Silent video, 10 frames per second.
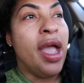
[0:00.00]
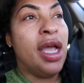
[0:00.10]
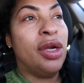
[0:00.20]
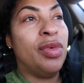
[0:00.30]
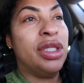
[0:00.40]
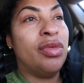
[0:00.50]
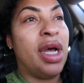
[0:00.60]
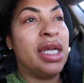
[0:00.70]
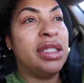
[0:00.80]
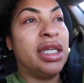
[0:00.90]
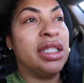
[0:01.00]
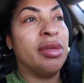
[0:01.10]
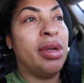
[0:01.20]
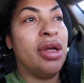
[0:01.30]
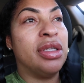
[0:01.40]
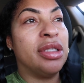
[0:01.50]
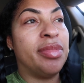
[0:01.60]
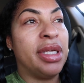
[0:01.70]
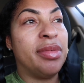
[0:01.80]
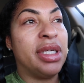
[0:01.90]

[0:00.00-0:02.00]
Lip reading: And the reason why I said supposedly,